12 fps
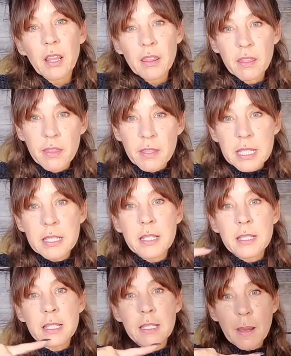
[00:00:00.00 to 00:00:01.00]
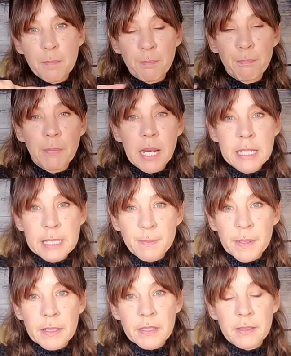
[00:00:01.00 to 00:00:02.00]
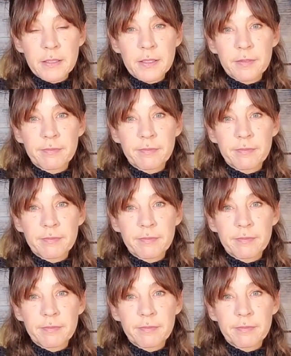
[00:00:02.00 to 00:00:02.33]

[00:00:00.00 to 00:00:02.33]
This is my space.